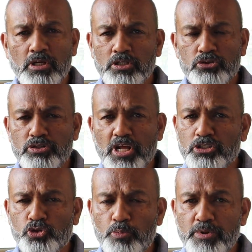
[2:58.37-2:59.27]
So there are
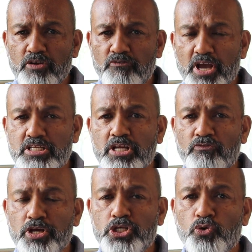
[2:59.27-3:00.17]
so many ways in
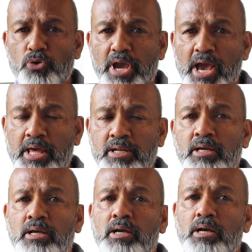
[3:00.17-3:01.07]
which you can
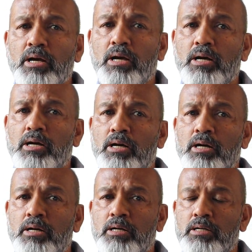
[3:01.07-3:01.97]

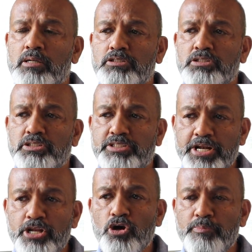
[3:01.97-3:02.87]

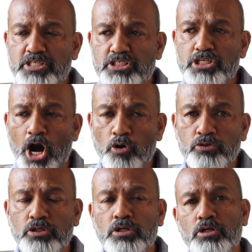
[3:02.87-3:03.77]
send your message
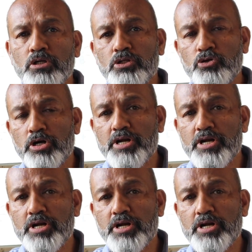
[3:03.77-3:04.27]
out to your